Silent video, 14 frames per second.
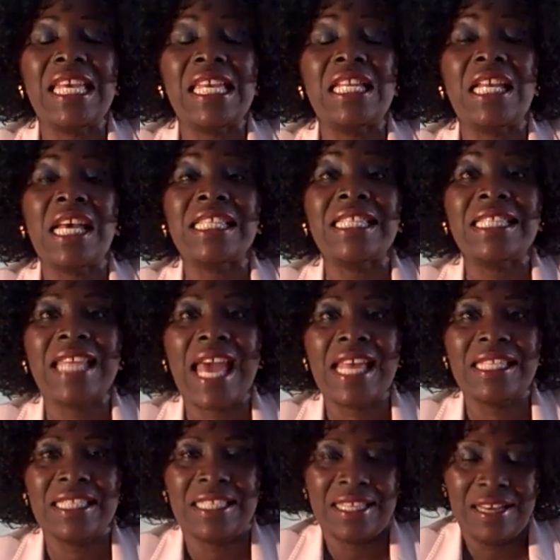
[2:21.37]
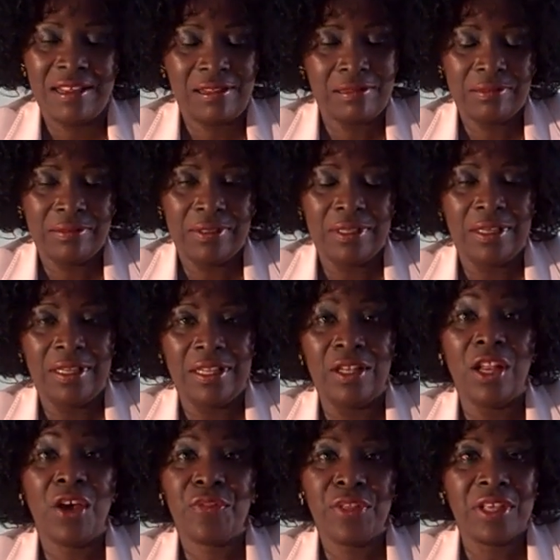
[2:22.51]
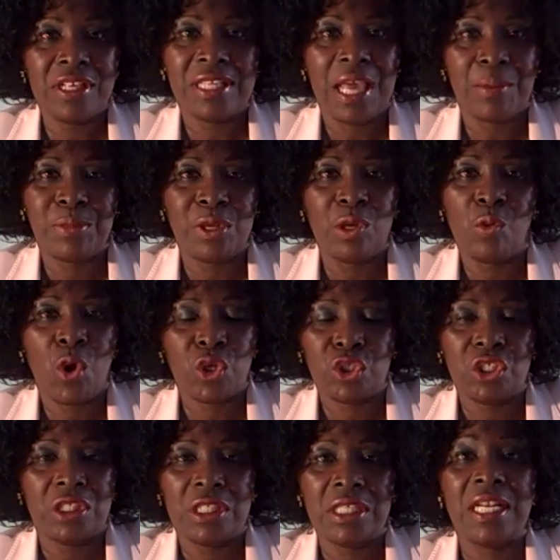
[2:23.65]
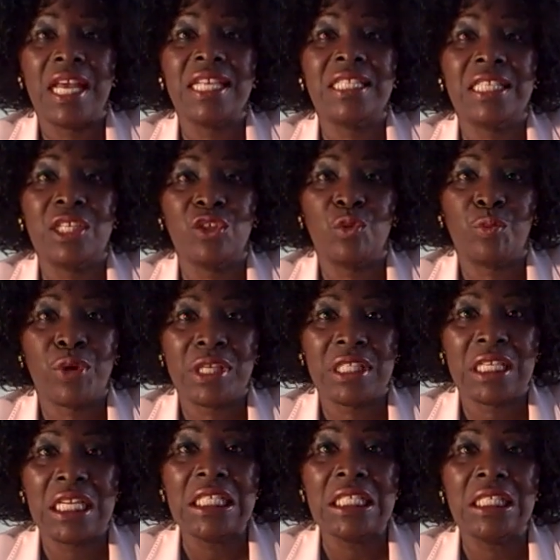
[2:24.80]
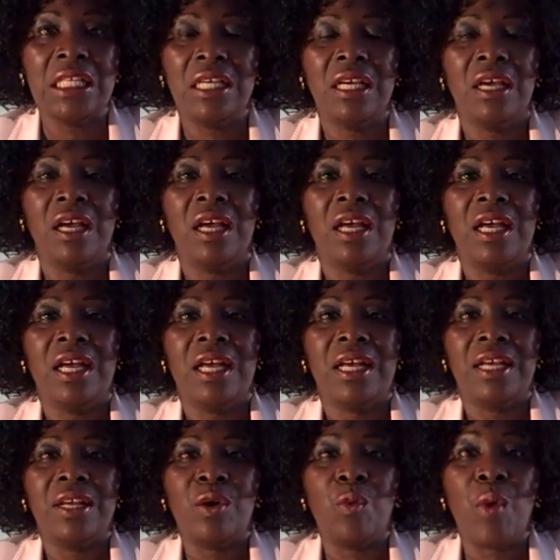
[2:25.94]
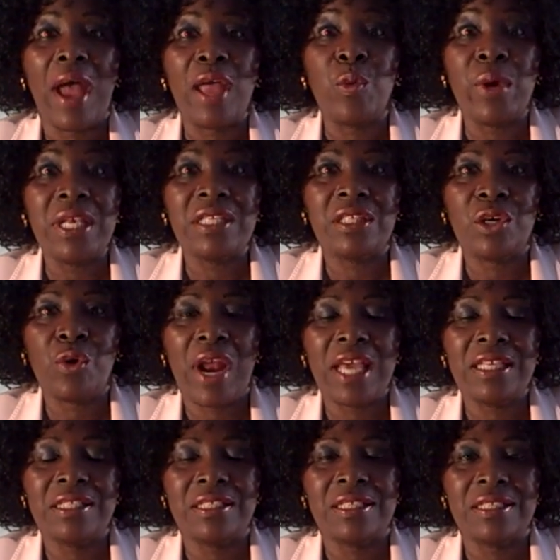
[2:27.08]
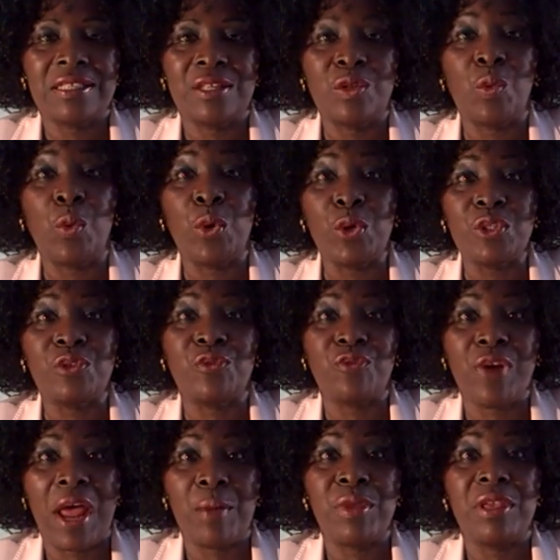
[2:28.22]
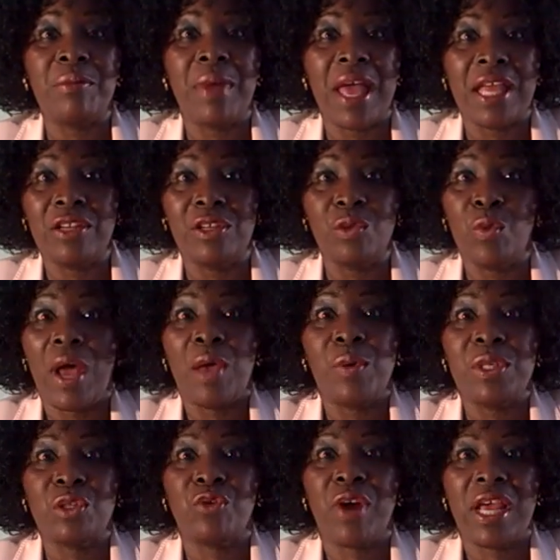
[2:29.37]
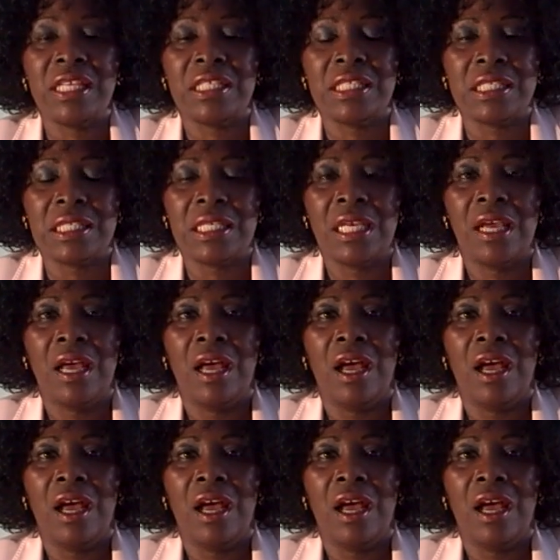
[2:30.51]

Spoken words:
in a standstill. Nothing is happening in Washington. And I say to the president, why waste a crisis? In the words of Rahm Emanuel, why waste a crisis?